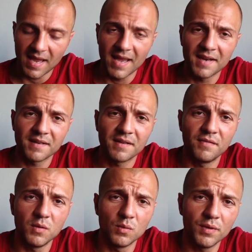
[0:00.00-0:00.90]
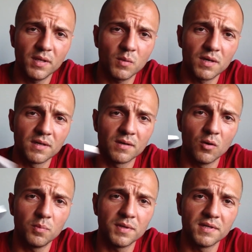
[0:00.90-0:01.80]
And if you really want to
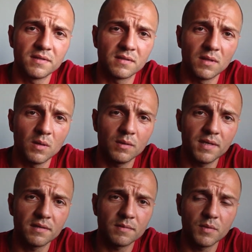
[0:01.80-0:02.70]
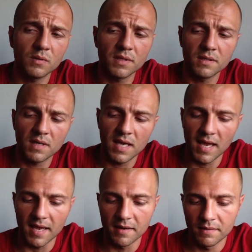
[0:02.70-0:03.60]
open it slowly and smoothly, you
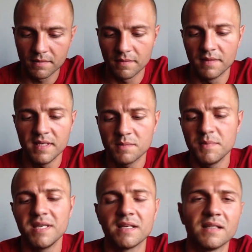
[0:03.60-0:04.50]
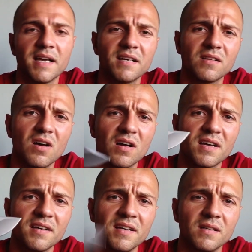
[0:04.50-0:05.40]
can. This being a liner
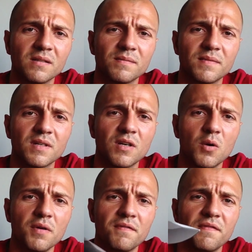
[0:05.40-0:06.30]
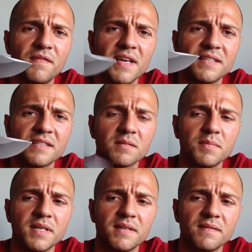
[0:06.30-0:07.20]
lock, it'll go in phases a
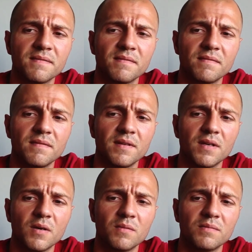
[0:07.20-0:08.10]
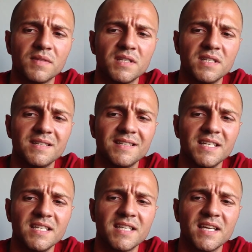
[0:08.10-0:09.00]
bit. You know, the
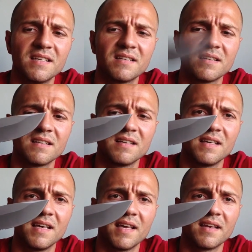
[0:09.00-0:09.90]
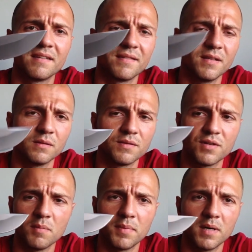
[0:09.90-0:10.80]
detent, and it'll
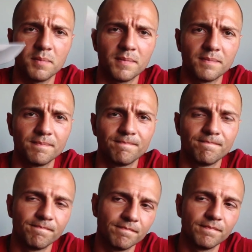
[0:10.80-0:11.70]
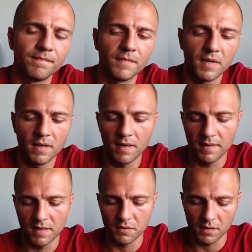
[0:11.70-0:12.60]
jump up,
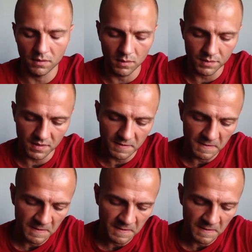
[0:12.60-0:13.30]
and then you can close it.